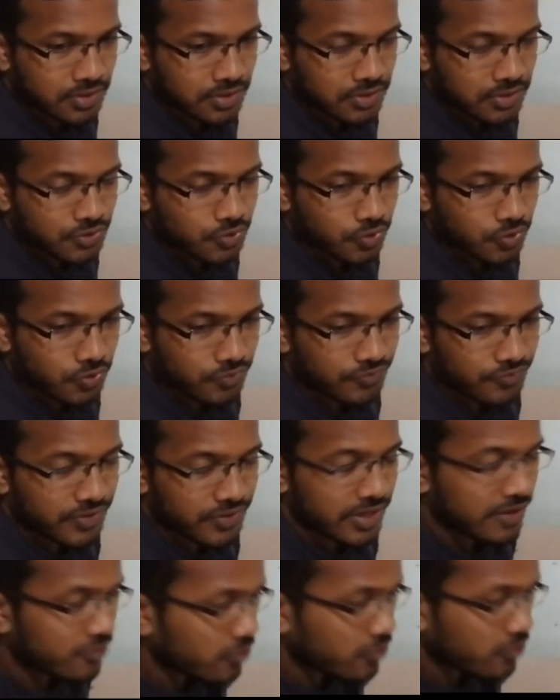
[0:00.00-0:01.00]
So we
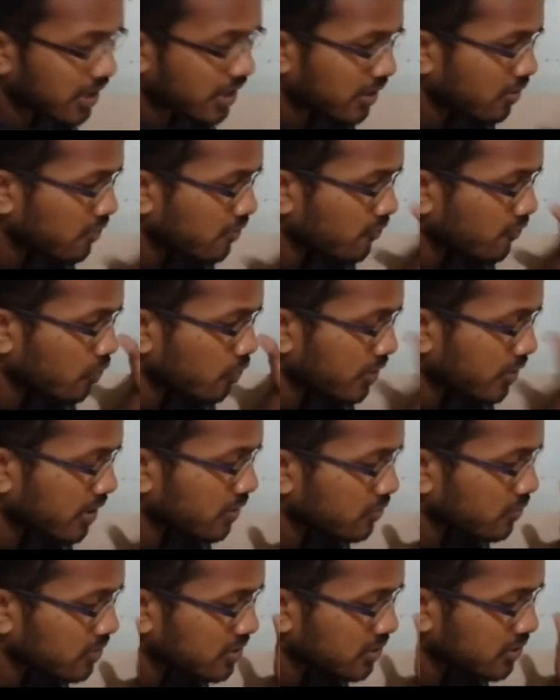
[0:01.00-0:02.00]
have to kind of look
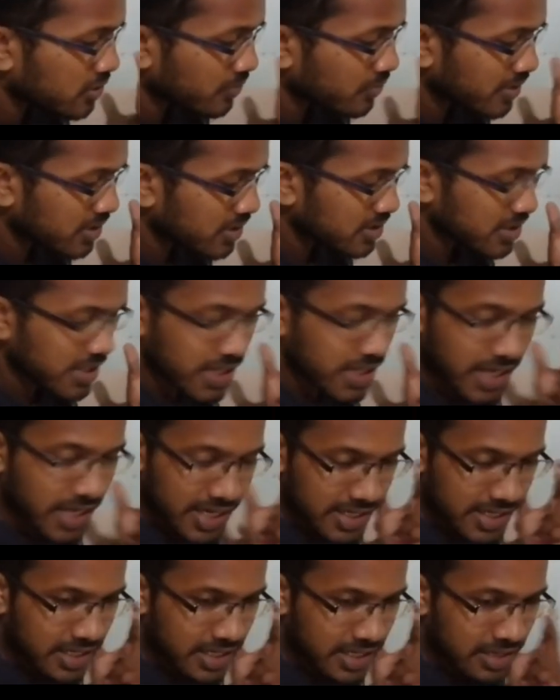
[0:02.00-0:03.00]
into the situation and
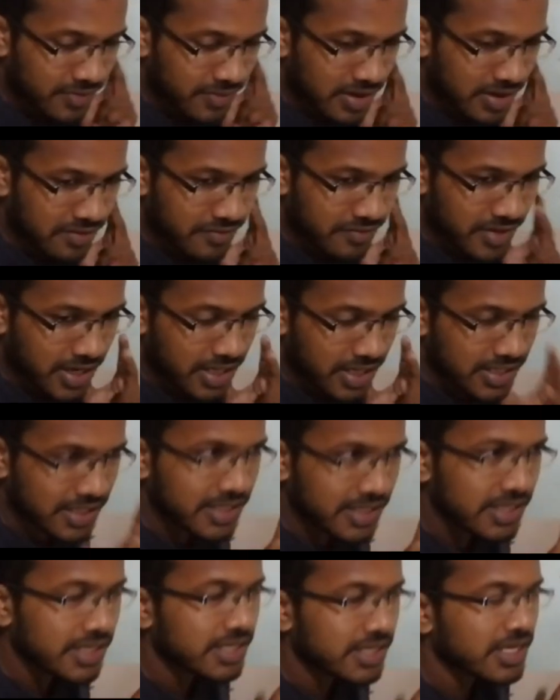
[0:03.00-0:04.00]
identify where the
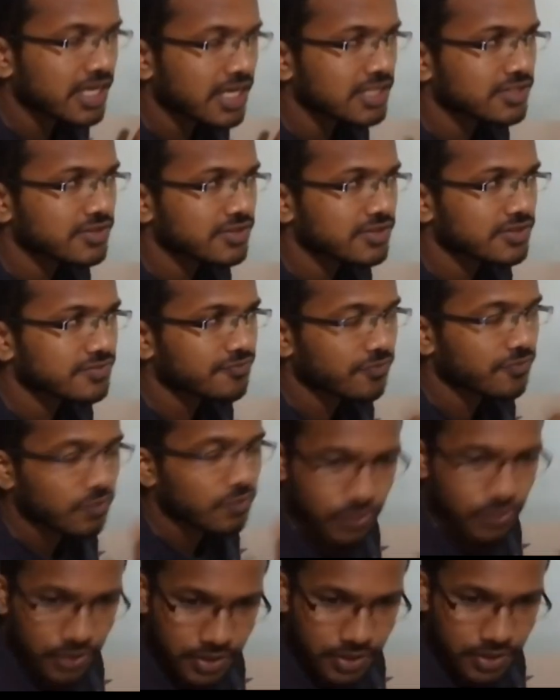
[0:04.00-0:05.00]
heat has
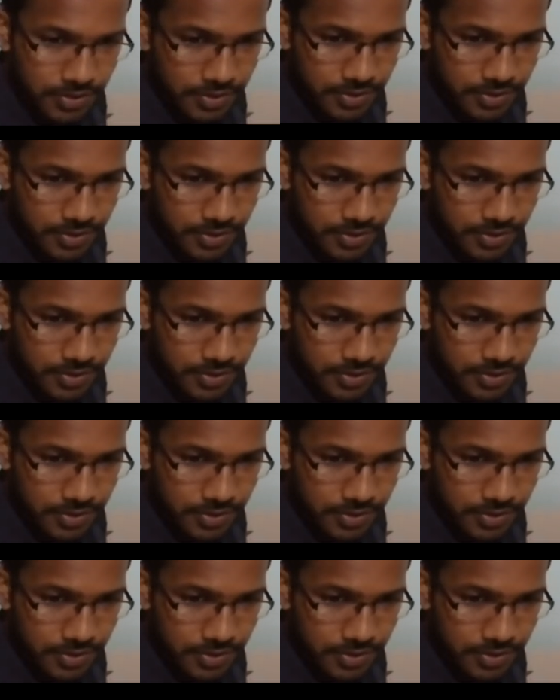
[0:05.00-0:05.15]
flowed.